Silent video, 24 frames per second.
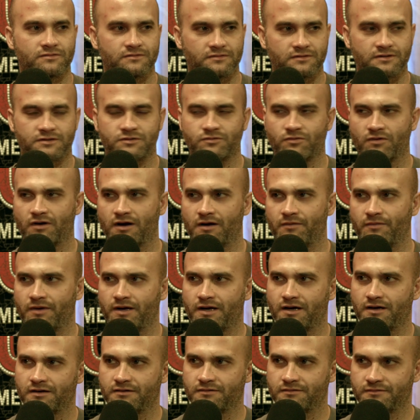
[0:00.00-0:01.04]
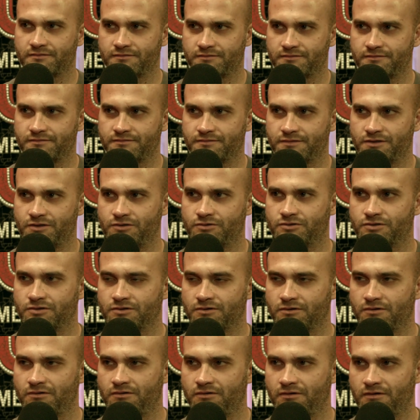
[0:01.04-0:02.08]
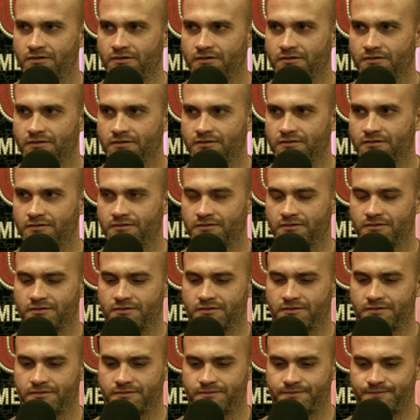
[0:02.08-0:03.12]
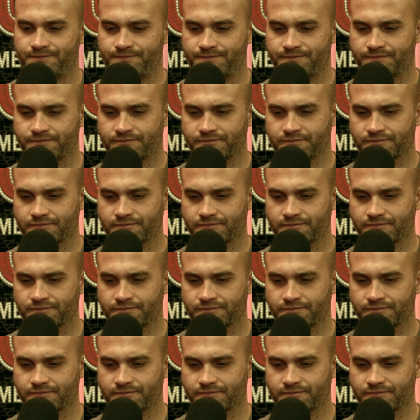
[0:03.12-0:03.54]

that's where I'm at. Love it. You too? Man after my own heart. Yes.